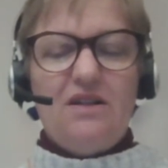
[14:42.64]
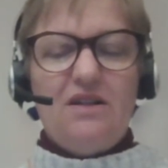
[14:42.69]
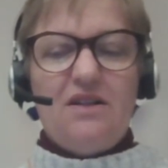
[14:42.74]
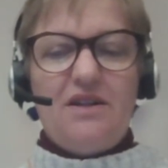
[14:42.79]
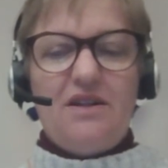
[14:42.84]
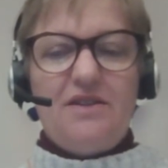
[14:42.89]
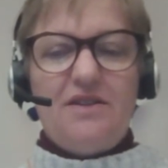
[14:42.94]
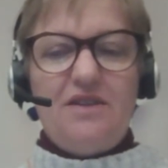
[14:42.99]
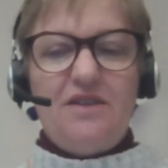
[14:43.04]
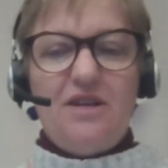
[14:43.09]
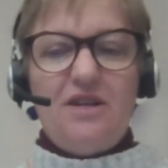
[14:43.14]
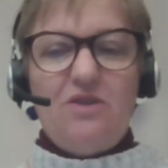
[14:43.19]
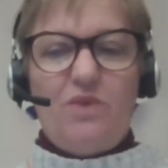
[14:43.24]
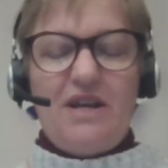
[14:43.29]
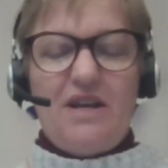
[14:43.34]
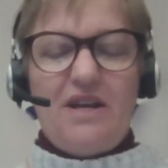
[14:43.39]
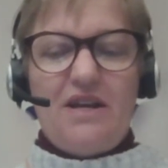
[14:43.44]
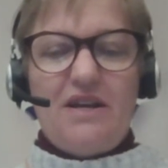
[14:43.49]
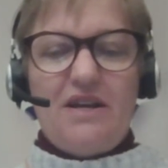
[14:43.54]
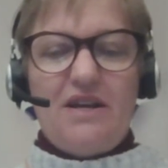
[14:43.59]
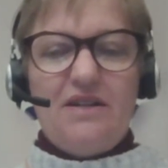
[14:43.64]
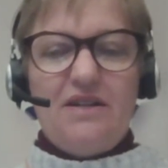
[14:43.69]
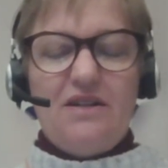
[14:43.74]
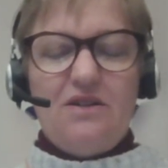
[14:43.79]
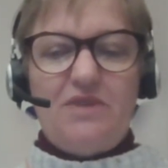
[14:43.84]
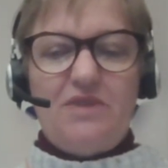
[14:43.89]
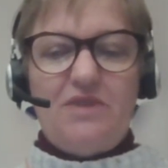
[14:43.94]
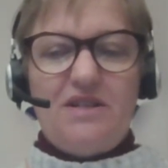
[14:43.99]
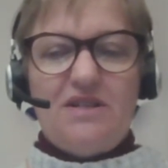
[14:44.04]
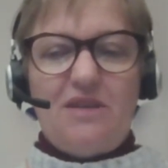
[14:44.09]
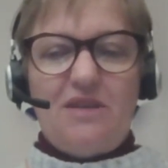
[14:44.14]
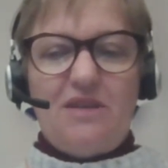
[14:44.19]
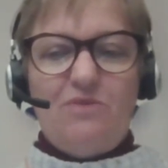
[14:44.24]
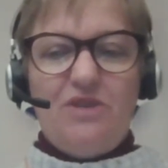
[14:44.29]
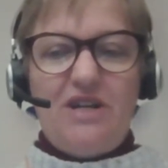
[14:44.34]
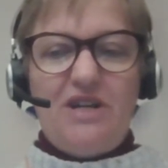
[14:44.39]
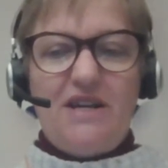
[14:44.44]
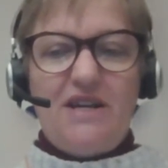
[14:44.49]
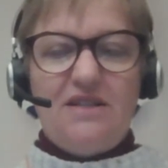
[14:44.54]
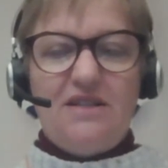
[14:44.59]
I think where
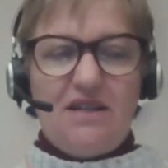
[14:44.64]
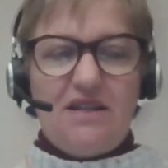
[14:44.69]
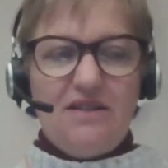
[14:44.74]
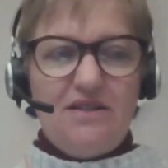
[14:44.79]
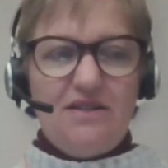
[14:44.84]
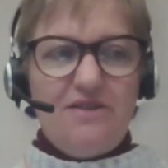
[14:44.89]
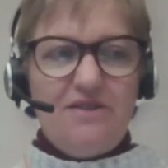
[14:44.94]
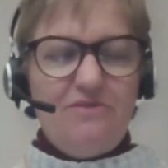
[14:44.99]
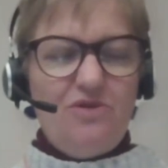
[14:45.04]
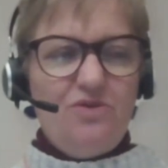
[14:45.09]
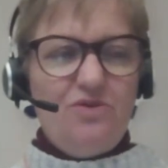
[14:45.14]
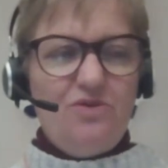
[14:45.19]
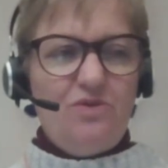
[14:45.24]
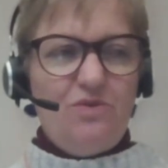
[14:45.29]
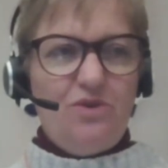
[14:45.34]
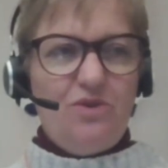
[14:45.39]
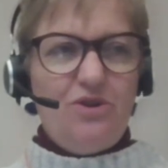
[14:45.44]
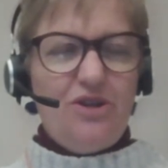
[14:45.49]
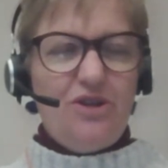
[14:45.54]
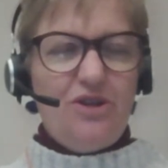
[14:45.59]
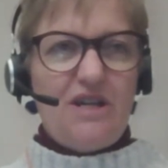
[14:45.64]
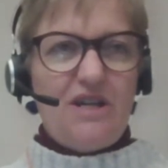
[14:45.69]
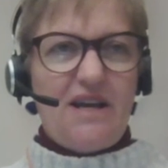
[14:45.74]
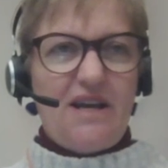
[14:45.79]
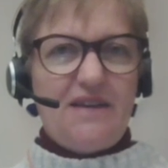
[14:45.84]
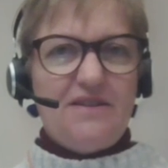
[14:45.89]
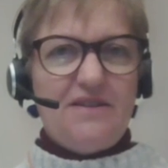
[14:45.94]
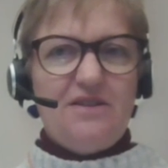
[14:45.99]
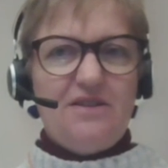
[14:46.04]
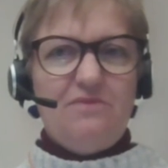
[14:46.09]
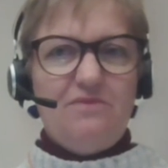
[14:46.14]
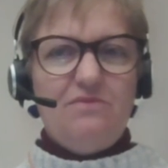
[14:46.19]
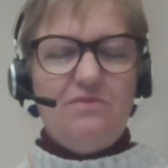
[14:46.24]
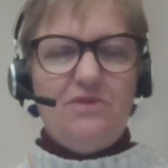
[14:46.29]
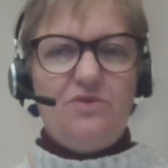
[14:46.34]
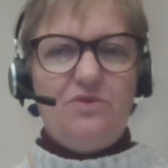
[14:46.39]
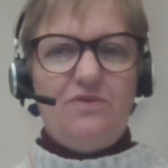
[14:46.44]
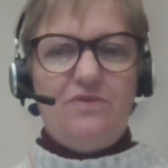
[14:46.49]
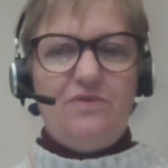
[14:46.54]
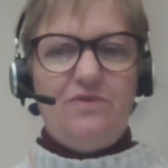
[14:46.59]
someone has done some good work and has some
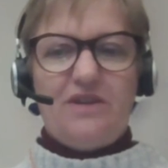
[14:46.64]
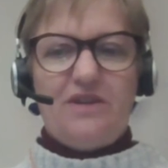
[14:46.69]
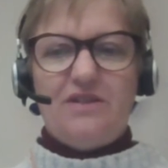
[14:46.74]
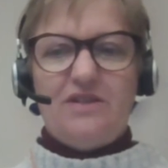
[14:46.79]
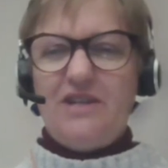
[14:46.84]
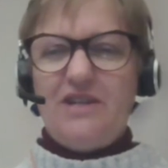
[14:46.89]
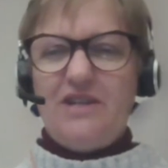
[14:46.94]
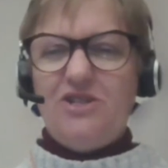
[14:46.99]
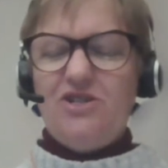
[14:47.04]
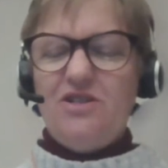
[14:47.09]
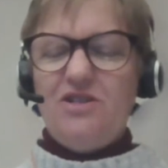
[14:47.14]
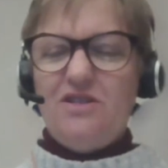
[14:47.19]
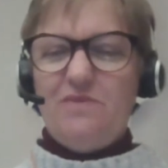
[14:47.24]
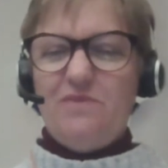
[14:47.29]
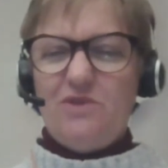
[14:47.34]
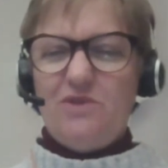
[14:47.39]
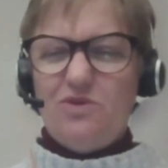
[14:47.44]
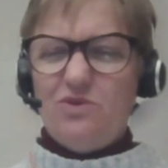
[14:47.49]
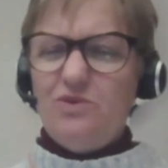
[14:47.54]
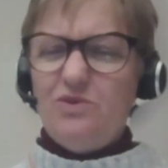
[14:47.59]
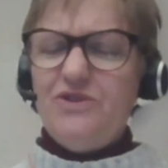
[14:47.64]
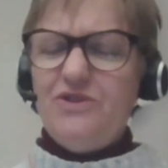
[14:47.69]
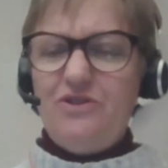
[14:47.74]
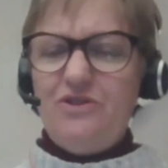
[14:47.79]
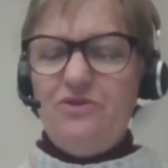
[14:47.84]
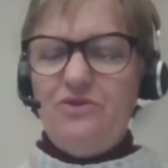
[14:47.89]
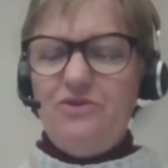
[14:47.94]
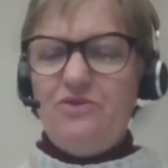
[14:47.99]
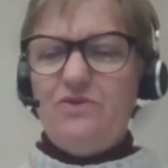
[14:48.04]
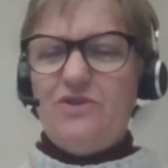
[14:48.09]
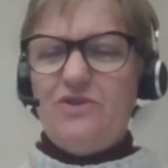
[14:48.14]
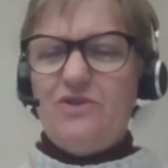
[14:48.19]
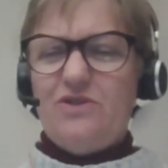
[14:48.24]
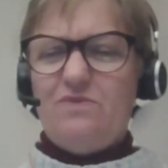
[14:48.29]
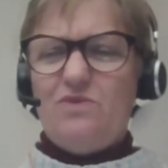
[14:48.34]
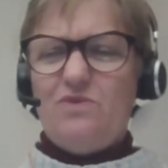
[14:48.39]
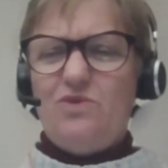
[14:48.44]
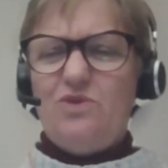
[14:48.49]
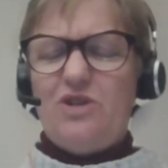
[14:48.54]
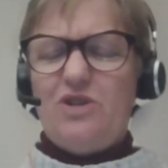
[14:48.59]
good foundations, but also
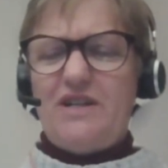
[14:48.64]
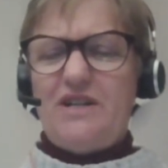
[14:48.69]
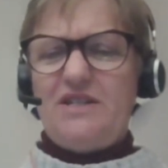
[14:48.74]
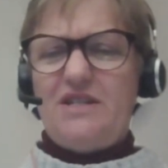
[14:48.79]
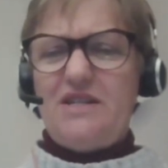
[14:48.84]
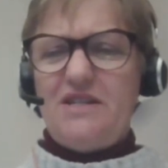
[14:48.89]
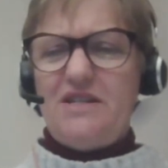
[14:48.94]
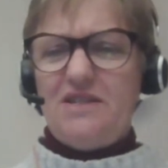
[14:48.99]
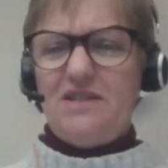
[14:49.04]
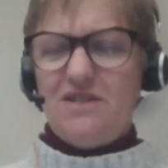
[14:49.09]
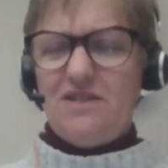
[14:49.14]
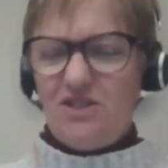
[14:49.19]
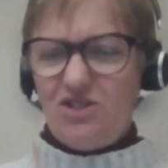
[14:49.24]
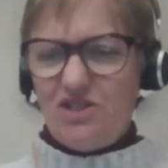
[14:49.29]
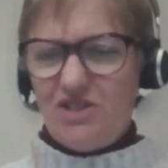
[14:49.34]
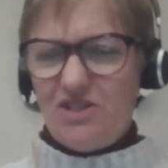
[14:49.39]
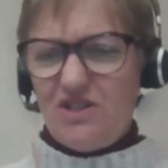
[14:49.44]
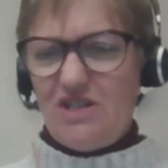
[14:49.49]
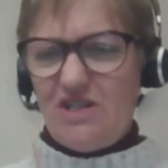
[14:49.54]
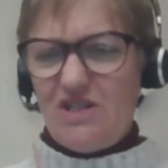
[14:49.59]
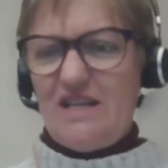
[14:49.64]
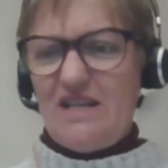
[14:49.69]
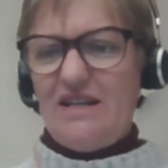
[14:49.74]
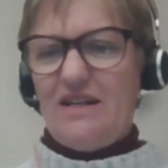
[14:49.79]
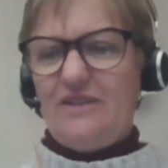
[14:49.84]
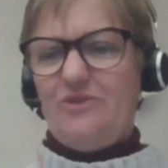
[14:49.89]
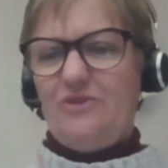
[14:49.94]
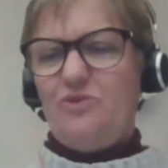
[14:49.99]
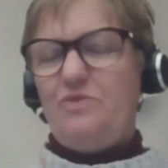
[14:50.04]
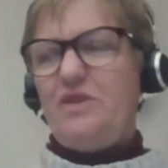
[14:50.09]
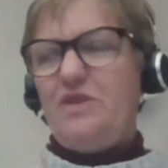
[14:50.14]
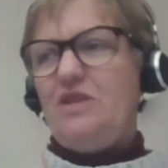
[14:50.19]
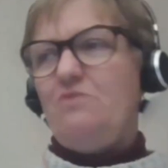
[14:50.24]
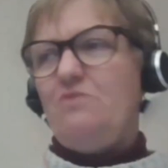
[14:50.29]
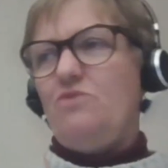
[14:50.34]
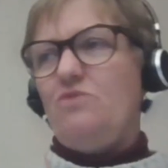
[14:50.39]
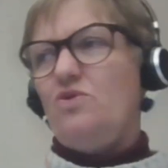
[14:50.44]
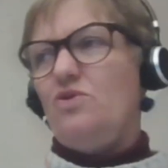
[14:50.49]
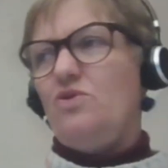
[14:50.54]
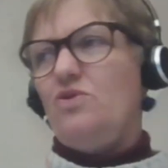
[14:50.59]
some good ideas that just need a little
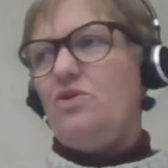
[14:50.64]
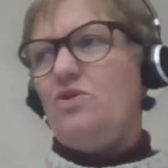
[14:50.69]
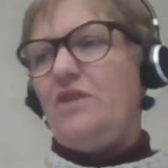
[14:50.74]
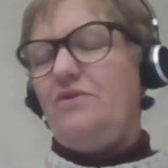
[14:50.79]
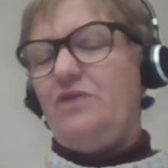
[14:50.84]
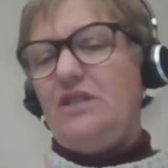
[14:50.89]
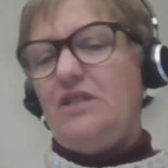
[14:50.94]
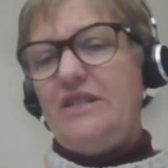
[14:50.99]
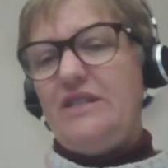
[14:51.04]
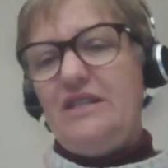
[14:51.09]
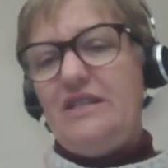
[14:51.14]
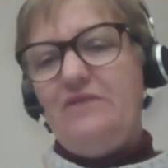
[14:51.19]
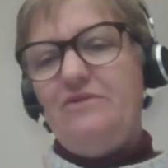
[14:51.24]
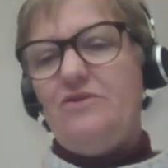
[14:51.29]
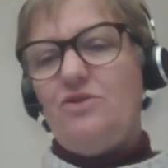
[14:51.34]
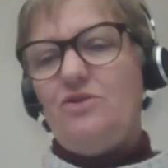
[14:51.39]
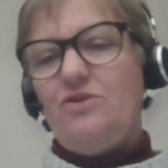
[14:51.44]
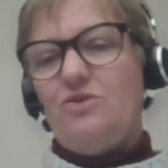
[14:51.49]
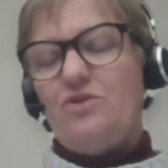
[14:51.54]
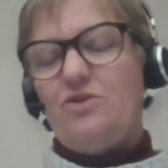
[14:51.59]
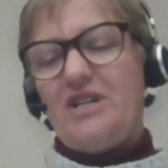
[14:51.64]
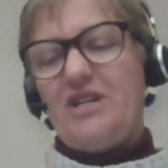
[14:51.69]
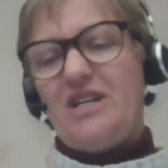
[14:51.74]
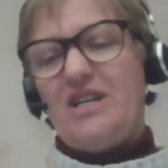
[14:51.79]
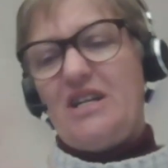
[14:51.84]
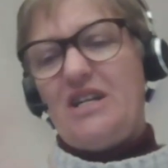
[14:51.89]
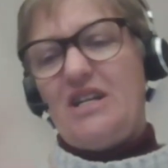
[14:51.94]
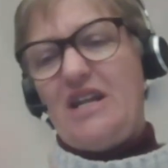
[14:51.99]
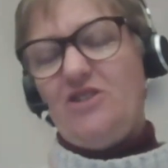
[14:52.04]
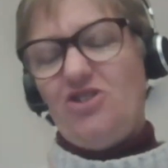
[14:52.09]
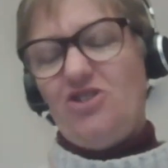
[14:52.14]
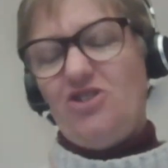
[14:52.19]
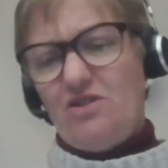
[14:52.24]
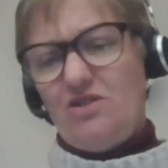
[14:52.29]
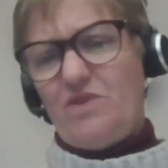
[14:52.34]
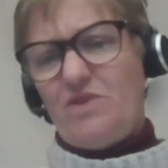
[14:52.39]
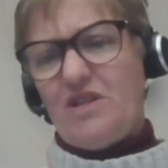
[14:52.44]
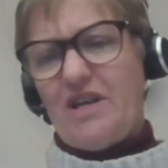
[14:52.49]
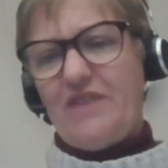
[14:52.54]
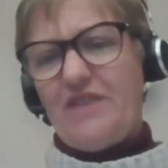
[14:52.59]
bit more of a lift or a
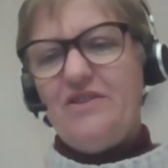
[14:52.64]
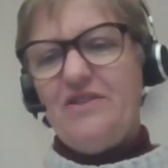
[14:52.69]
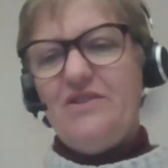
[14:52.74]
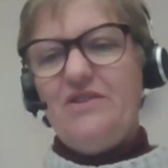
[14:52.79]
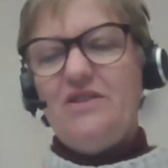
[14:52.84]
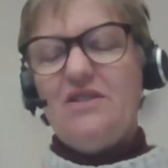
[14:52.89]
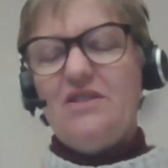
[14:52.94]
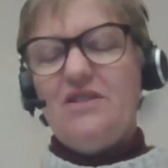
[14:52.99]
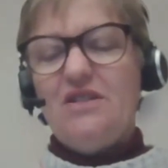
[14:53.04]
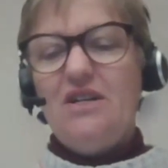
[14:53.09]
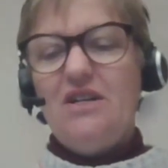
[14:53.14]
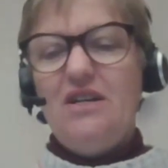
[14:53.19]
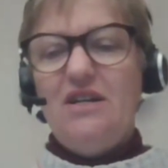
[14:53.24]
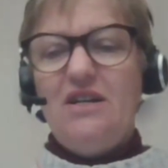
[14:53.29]
connection with others,